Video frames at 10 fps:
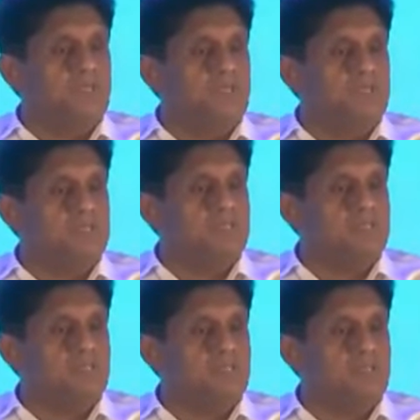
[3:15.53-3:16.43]

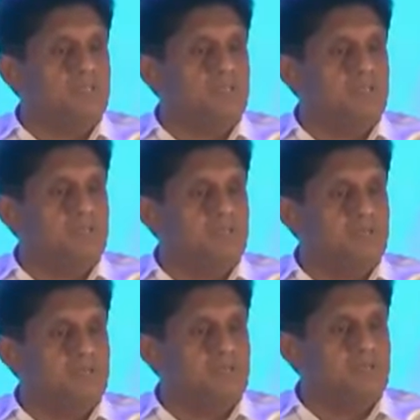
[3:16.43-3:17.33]
is
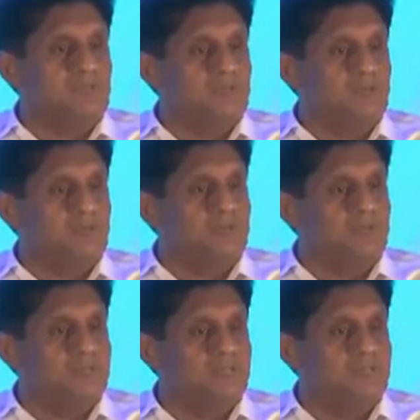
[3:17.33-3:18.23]

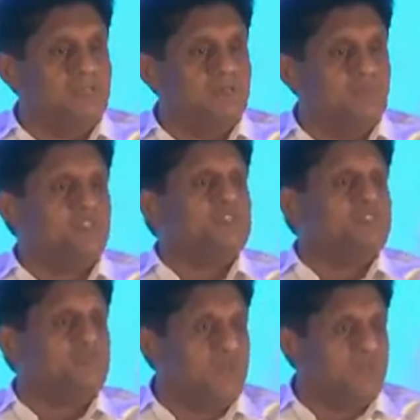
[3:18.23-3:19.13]
in a
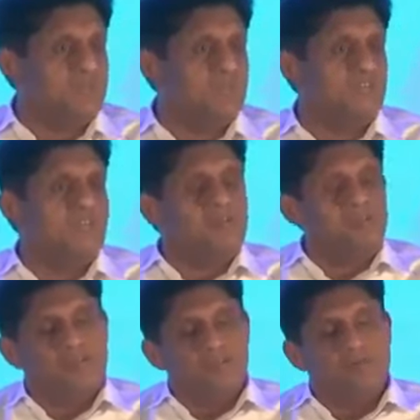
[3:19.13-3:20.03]
positive manner
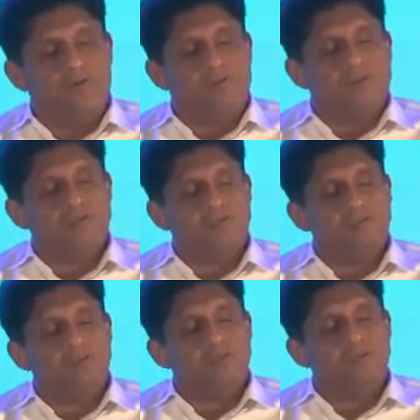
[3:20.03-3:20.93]
as far
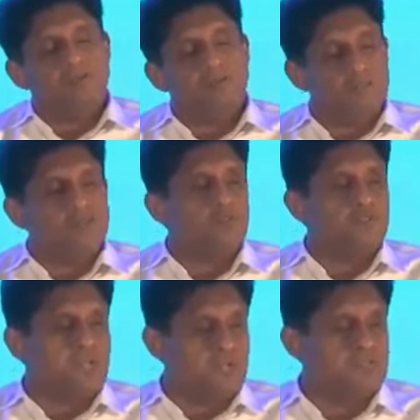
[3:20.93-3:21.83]
as the
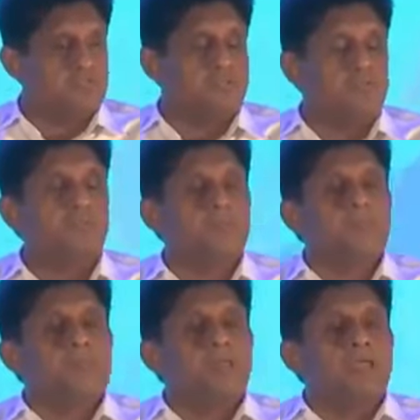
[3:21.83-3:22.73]
exports are concerned.
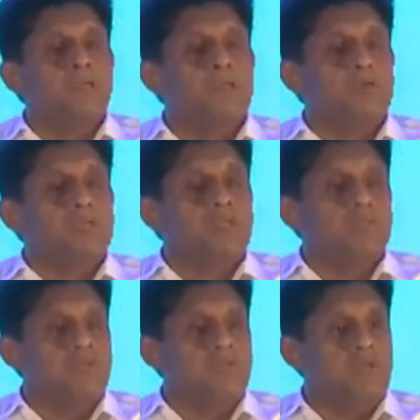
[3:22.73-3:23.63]
Because
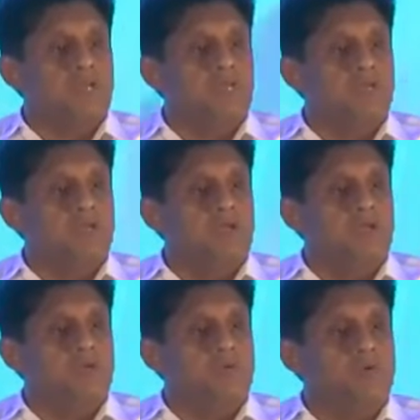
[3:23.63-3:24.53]

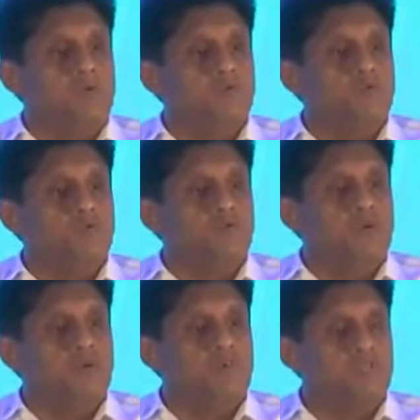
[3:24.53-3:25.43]
I want
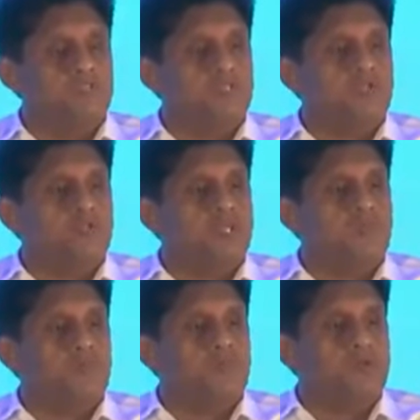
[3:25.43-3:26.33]
to mention to you
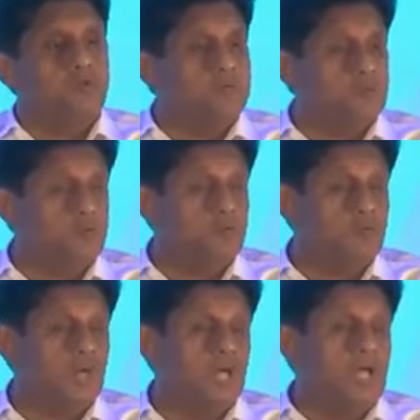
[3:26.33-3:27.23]
that we hope
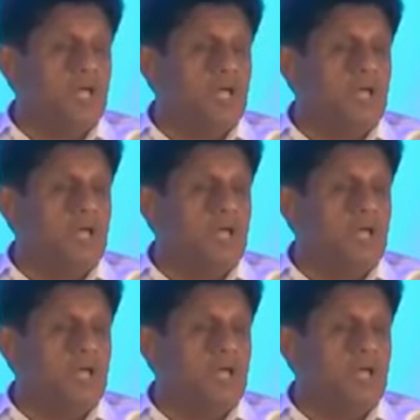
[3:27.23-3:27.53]
to